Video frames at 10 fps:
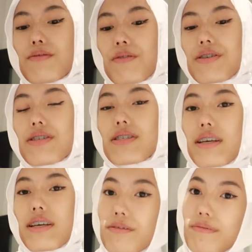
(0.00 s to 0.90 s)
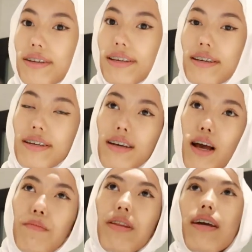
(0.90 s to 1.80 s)
we're just getting ready.
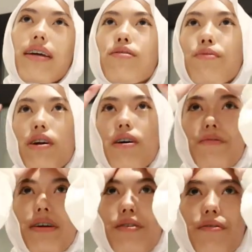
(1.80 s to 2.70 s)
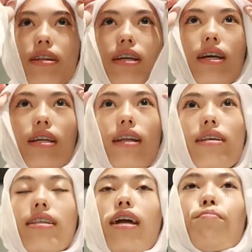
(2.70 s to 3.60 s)
I mean like we got ready ready and
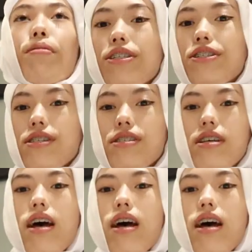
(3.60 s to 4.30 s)
then I was taking pictures.